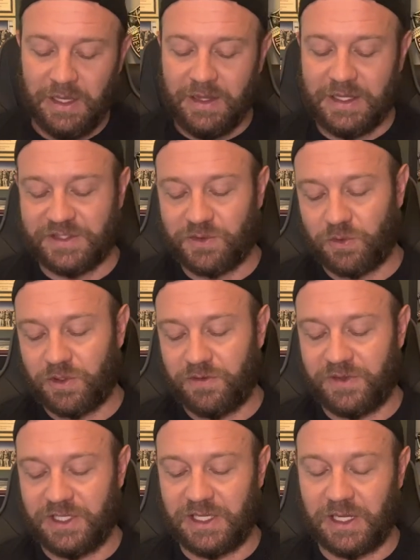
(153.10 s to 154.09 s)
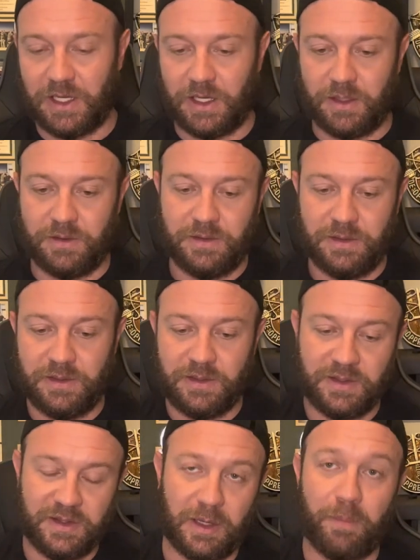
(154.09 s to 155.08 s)
that's sort of the, uh,
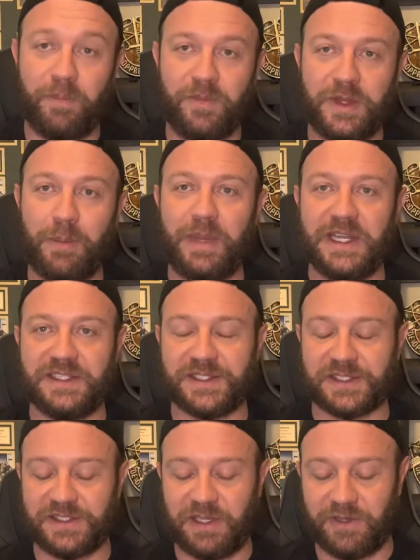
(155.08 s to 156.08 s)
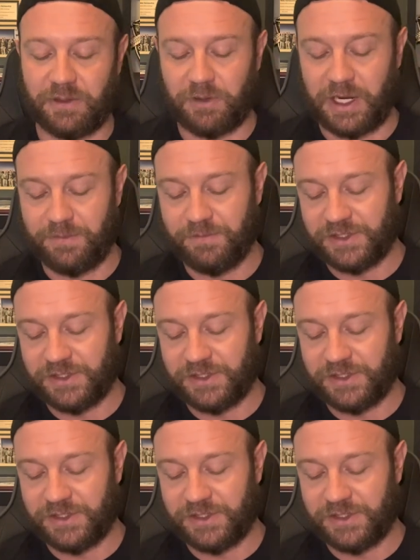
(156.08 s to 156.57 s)
the, the basics of it, right?